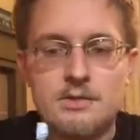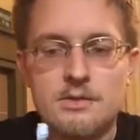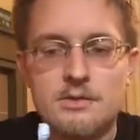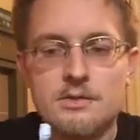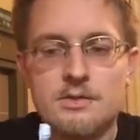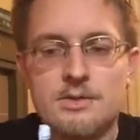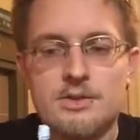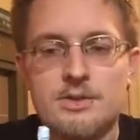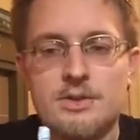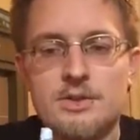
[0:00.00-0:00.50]

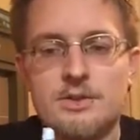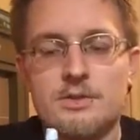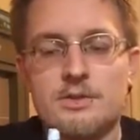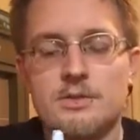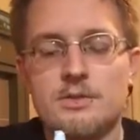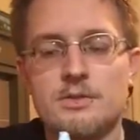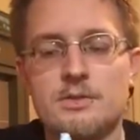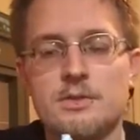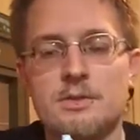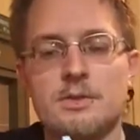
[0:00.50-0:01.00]
It's
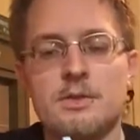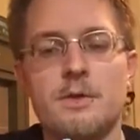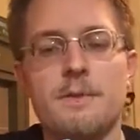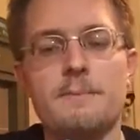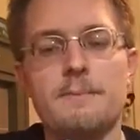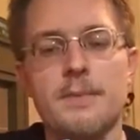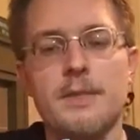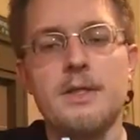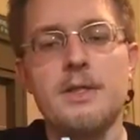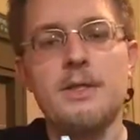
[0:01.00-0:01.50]
just, to
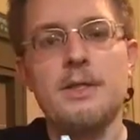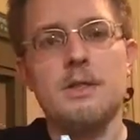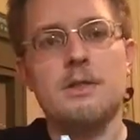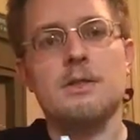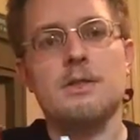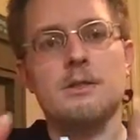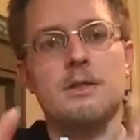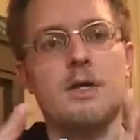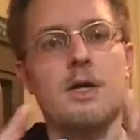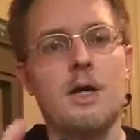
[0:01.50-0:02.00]
me,
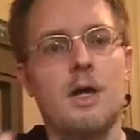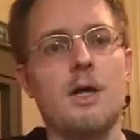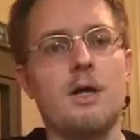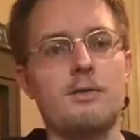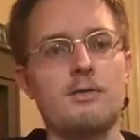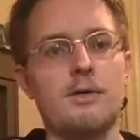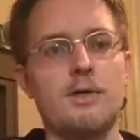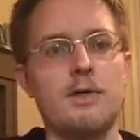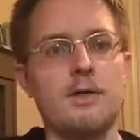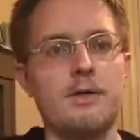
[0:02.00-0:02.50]

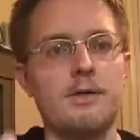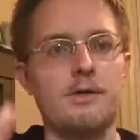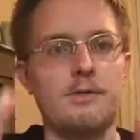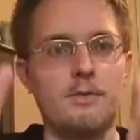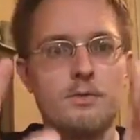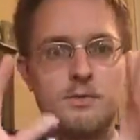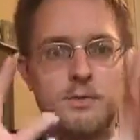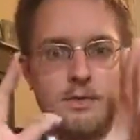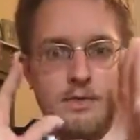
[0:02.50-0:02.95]
Hot Rod,